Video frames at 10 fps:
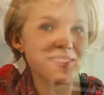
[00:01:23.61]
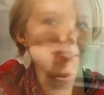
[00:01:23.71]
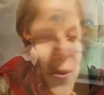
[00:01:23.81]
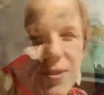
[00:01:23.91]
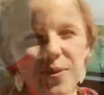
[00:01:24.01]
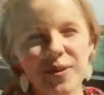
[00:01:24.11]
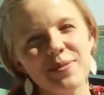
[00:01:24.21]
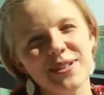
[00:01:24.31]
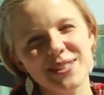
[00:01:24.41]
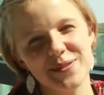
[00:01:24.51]
There is
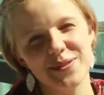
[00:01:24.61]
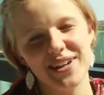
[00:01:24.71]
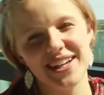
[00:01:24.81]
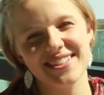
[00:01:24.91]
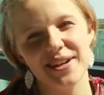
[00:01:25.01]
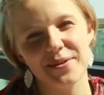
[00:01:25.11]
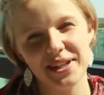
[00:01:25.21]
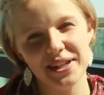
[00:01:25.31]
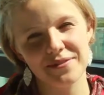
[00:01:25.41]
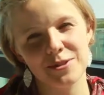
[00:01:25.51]
one piece of advice I
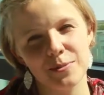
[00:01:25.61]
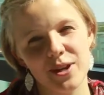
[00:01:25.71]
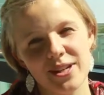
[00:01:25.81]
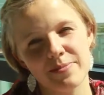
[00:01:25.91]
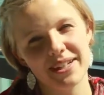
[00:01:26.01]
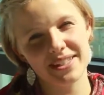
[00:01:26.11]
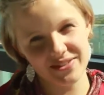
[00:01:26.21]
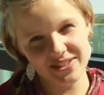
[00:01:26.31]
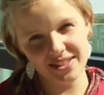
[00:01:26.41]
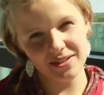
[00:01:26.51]
would give to
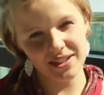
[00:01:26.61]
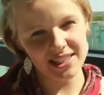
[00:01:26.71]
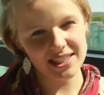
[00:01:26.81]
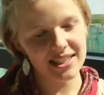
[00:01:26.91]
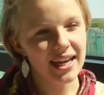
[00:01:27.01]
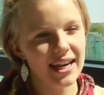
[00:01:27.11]
prospective students.